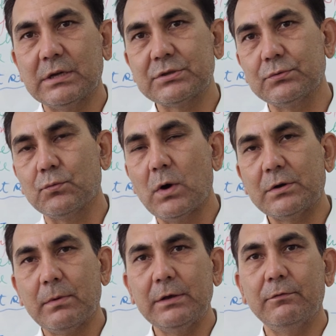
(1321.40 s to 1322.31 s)
just to
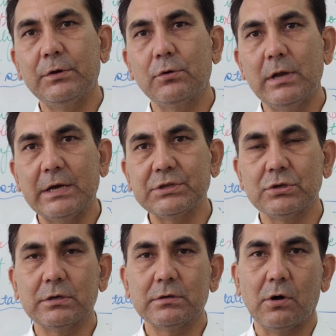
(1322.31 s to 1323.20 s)
watch my video
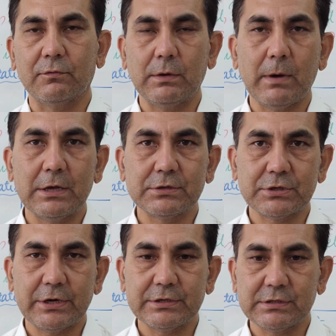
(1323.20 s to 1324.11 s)
lecture of the
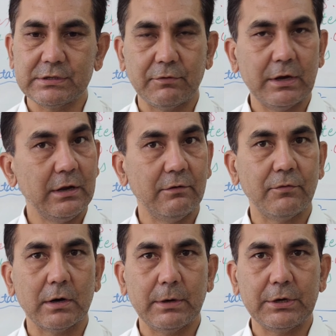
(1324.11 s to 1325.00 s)
biostats, very
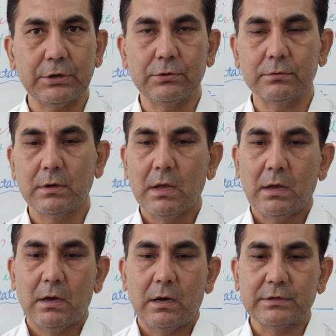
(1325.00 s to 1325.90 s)
informative,
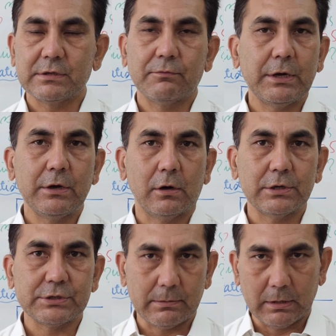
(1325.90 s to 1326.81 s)
it's a very
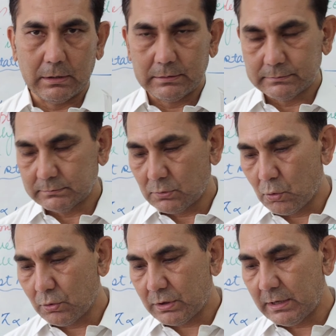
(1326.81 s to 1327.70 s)
knowledgeable.
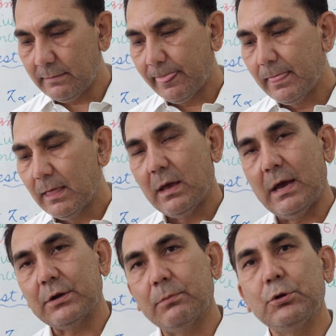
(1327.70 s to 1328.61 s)
Okay,
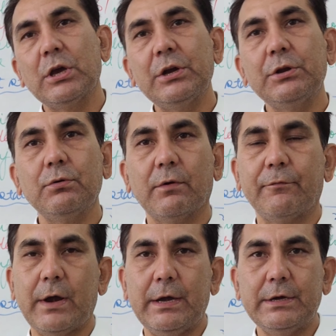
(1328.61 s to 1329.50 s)
and communicate your
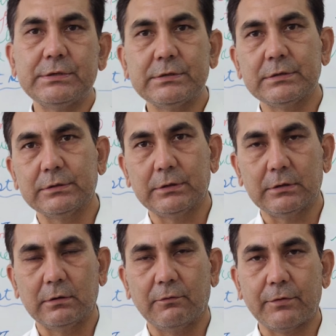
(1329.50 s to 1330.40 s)
friends,
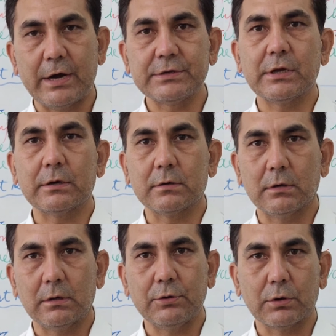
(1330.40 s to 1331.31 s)
friend
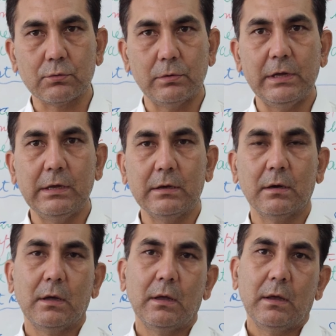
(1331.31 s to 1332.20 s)
circle, your
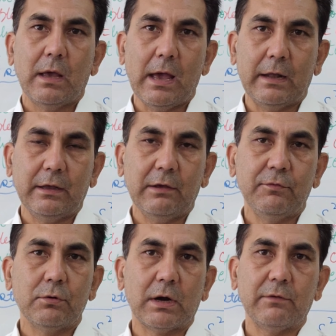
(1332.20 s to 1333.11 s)
colleague, and if
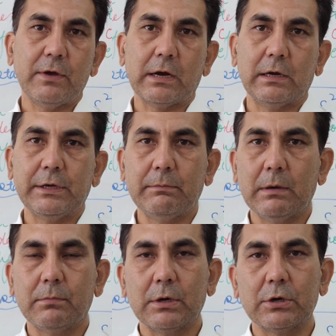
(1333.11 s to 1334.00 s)
you are the faculty
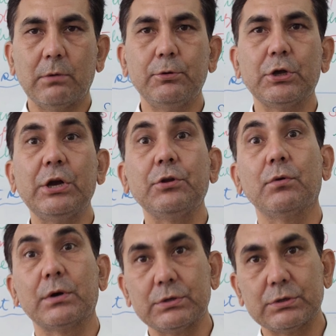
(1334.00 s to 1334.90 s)
member, communicate
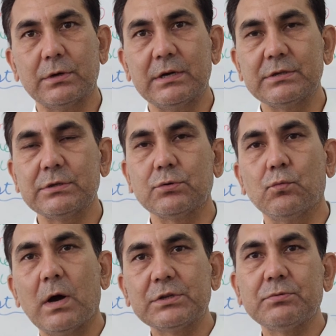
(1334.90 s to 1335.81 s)
your students to
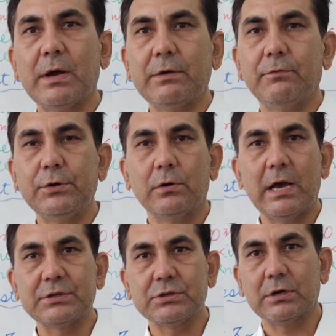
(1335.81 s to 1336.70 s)
watch my video
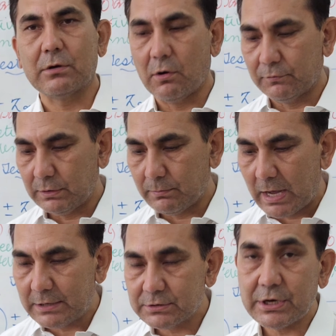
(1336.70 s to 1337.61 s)
lecture of the
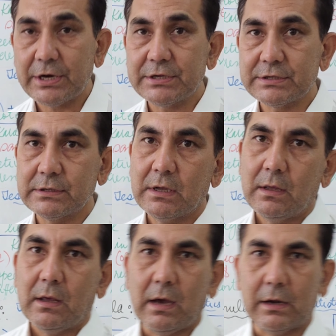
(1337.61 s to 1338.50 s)
biostats
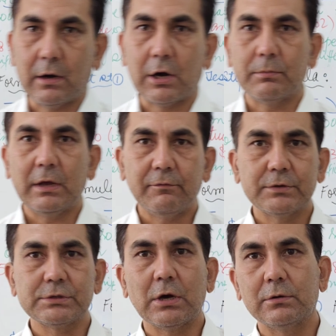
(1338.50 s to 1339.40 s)
and anatomy and
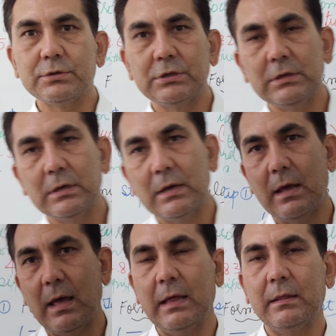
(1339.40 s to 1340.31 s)
physiology,
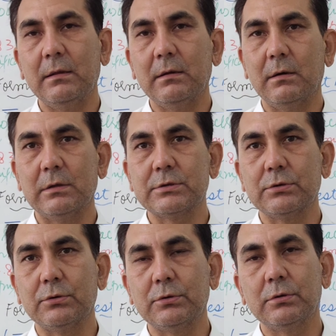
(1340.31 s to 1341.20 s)
and
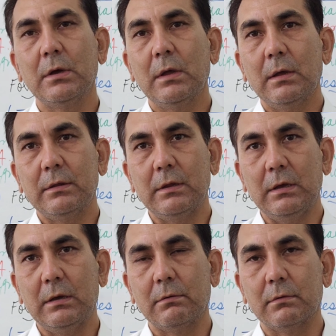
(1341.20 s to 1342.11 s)
also
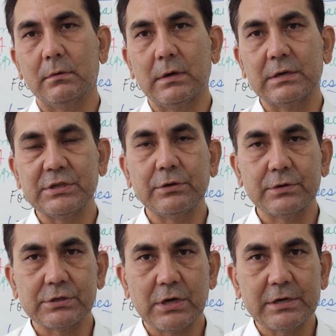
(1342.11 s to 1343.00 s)
the nursing
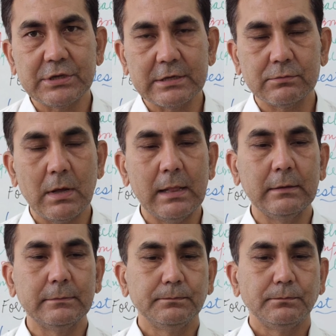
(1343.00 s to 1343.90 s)
research as
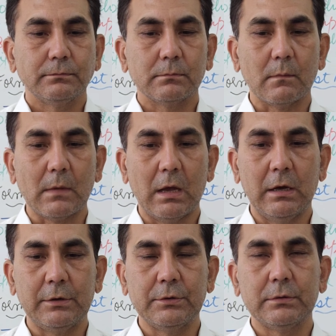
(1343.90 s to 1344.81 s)
well,
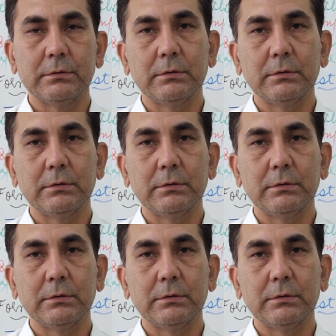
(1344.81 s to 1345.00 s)
and